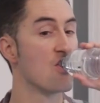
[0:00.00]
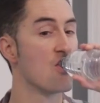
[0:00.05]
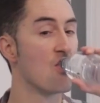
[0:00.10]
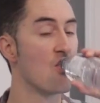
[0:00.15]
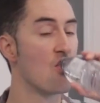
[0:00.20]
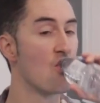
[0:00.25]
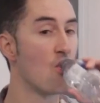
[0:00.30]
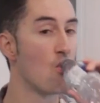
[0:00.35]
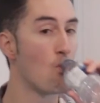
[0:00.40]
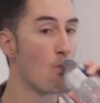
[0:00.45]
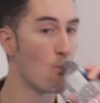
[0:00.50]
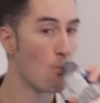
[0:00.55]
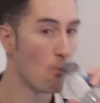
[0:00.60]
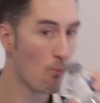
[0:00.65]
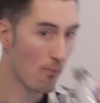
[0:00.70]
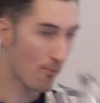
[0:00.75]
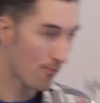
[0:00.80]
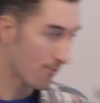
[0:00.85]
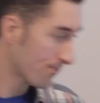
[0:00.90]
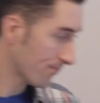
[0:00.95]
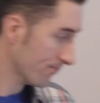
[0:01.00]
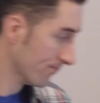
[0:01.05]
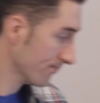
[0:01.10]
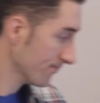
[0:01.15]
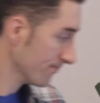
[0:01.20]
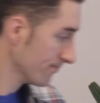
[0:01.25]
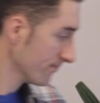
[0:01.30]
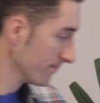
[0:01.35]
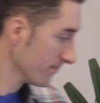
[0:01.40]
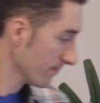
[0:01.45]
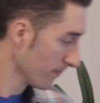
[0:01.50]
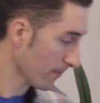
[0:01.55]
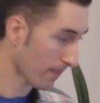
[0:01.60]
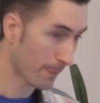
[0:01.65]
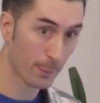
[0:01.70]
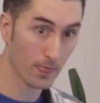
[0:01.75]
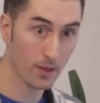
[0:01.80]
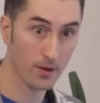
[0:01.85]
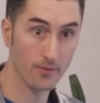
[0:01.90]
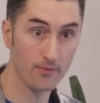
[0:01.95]
With regards to the obfuscation of
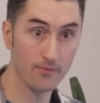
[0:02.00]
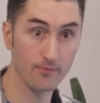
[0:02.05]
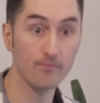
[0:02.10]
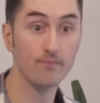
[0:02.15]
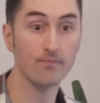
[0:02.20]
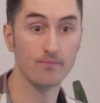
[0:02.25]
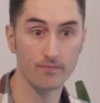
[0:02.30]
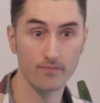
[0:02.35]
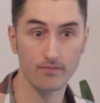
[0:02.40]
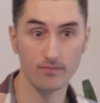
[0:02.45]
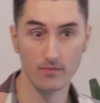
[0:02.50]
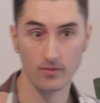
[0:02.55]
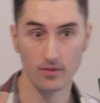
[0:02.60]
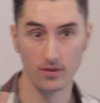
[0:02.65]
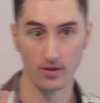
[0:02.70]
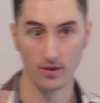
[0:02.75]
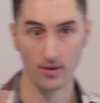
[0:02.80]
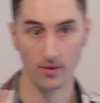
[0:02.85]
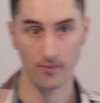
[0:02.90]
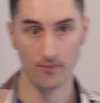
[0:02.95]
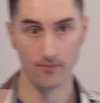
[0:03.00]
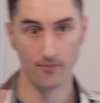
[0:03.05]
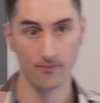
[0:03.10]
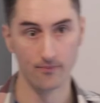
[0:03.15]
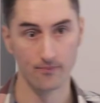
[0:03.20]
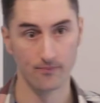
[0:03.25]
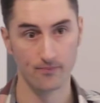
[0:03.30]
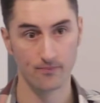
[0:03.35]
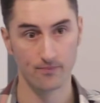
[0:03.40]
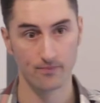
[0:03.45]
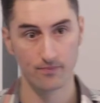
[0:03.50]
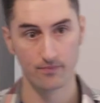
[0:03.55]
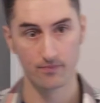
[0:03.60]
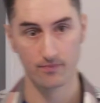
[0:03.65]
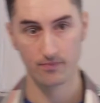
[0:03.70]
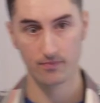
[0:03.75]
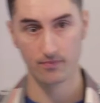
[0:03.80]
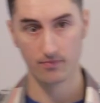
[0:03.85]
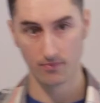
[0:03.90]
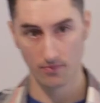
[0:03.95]
the code, if you were running an open source
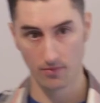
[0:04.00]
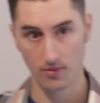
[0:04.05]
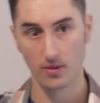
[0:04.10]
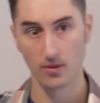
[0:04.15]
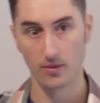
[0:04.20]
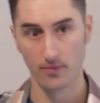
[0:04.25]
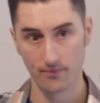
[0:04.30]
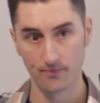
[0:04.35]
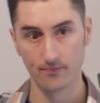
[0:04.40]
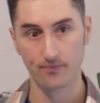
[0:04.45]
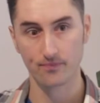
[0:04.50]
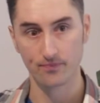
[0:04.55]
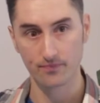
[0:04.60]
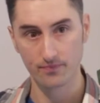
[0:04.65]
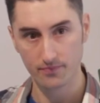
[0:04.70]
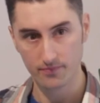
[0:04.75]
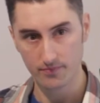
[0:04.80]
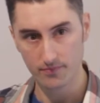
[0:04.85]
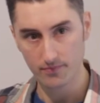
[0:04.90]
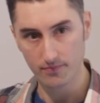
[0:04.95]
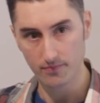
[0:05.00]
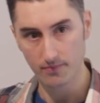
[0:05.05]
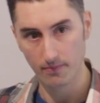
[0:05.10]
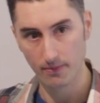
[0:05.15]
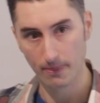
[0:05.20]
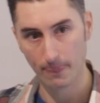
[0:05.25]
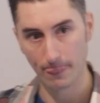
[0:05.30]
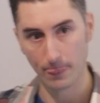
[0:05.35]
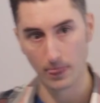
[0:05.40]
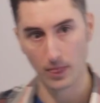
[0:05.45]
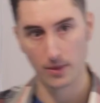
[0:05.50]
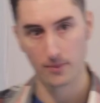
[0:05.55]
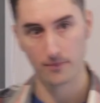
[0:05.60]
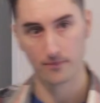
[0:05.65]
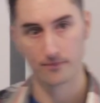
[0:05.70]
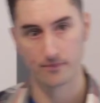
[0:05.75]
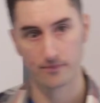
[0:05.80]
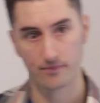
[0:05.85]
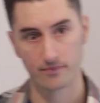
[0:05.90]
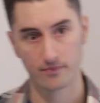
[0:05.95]
project, do you mean the binary
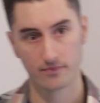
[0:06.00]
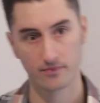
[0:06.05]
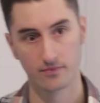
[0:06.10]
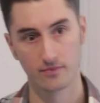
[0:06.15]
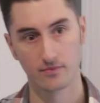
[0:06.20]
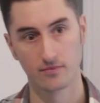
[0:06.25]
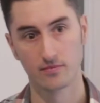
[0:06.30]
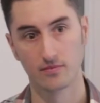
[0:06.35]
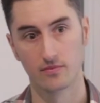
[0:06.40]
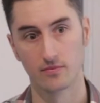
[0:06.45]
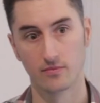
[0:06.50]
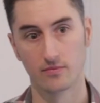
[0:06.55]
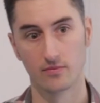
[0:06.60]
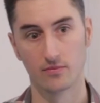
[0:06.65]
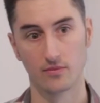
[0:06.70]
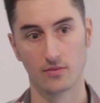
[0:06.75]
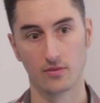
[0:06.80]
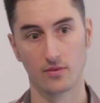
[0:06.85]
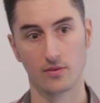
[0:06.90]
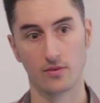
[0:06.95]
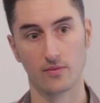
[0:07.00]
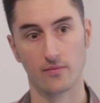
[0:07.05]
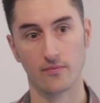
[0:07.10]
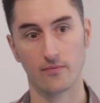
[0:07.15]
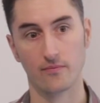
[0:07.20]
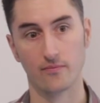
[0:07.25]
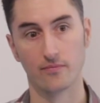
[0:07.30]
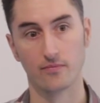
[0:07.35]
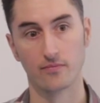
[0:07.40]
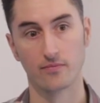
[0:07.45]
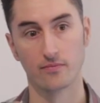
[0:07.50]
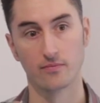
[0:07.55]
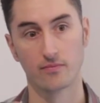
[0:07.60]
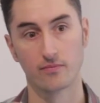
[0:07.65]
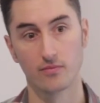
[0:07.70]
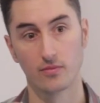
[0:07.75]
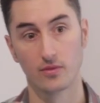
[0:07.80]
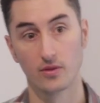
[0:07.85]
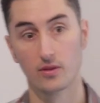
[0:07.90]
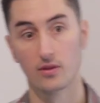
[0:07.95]
needs to be obfuscated, or the source
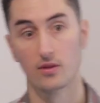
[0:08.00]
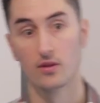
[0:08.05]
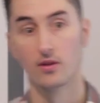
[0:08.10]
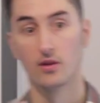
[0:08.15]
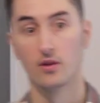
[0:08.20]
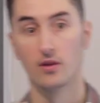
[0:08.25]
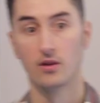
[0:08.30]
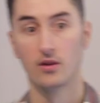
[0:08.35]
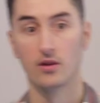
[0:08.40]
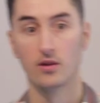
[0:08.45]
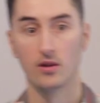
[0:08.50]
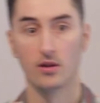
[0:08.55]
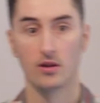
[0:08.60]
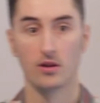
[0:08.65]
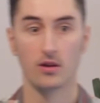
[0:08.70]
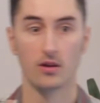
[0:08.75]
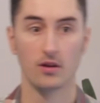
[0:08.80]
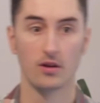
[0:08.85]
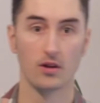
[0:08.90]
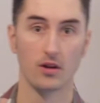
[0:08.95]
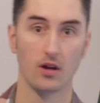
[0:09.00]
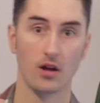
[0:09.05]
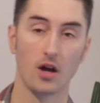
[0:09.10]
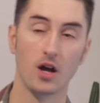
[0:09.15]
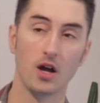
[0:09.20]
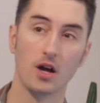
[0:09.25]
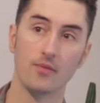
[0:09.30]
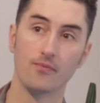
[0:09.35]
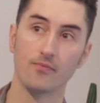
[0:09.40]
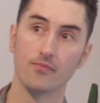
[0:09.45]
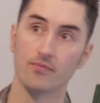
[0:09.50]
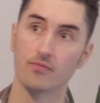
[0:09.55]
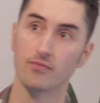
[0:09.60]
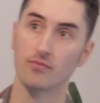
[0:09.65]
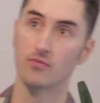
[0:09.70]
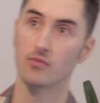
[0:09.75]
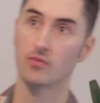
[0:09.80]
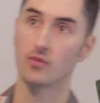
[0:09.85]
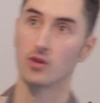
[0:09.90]
as well needs to be obfuscated?